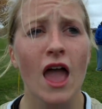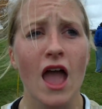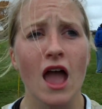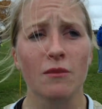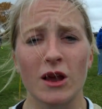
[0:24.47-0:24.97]

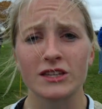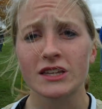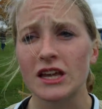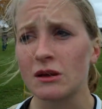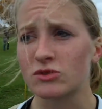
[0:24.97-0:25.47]
and my
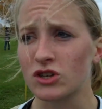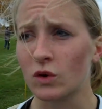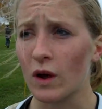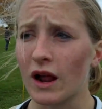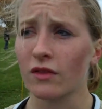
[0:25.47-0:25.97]
team,
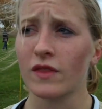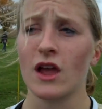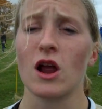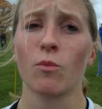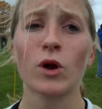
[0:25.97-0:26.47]
just going out
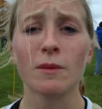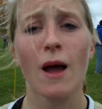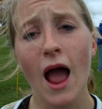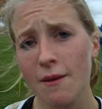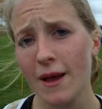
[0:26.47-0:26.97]
there,
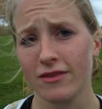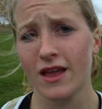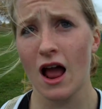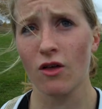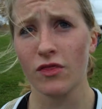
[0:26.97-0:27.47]
putting my
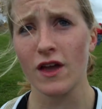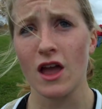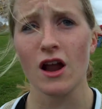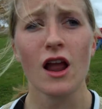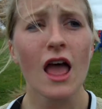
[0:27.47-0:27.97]
best out
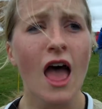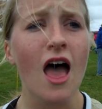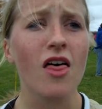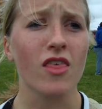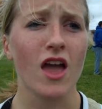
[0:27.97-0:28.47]
there,
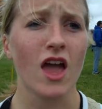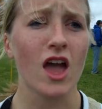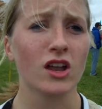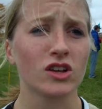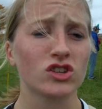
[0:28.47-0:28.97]
and
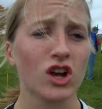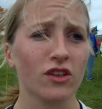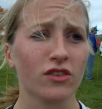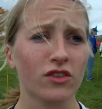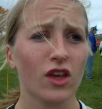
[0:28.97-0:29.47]
then
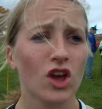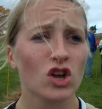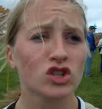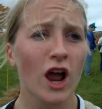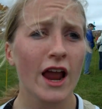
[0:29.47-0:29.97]
just
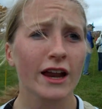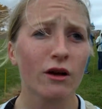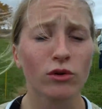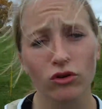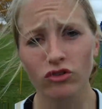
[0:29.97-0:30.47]
trying
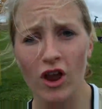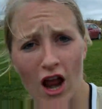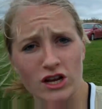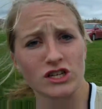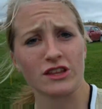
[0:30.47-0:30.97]
out new
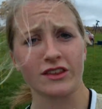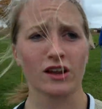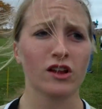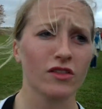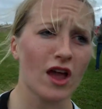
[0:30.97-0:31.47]
strategies
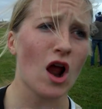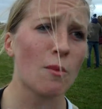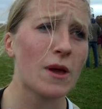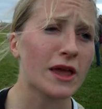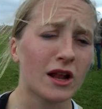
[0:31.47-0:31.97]
here and
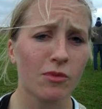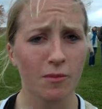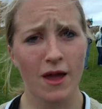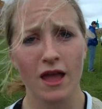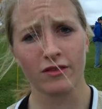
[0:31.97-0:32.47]
there, picking up
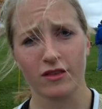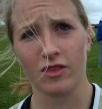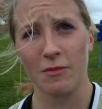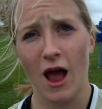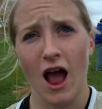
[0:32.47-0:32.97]
the pace
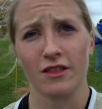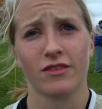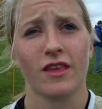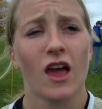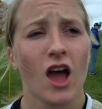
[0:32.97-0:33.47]
and
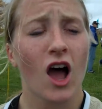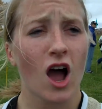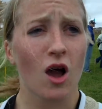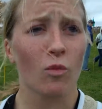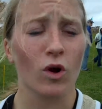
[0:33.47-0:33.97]
spots,
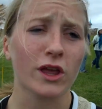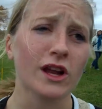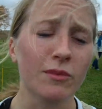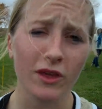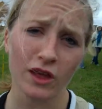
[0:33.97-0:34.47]

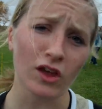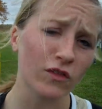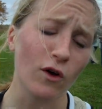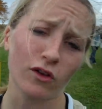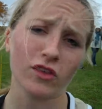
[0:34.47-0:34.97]
working up the
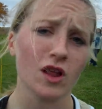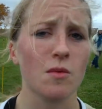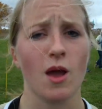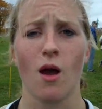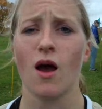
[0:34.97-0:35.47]
hills, focusing
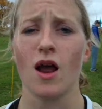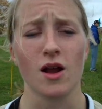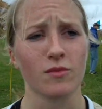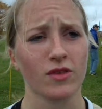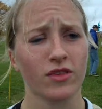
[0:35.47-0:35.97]
on my
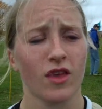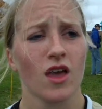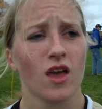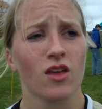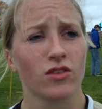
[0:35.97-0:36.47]
arms.
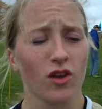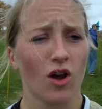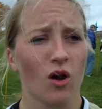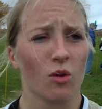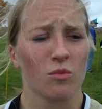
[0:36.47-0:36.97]

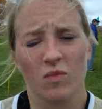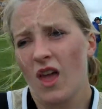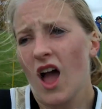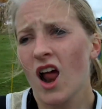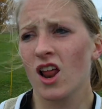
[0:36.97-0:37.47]
So,
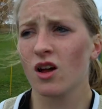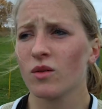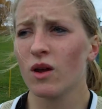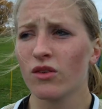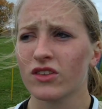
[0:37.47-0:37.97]
I don't
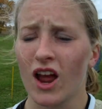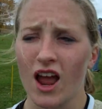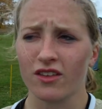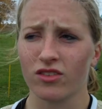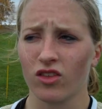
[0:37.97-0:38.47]
know, it was
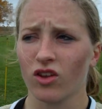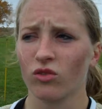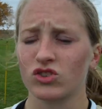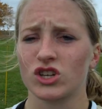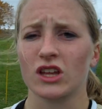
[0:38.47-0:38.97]
nice, a
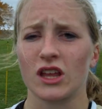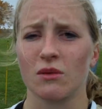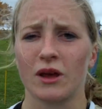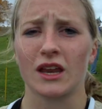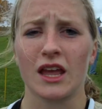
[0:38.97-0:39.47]
little
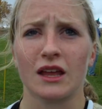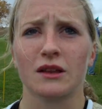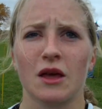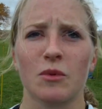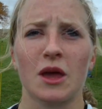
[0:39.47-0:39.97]
chilly, windy,
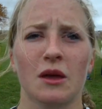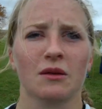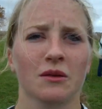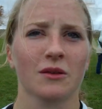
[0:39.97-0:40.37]
nippy.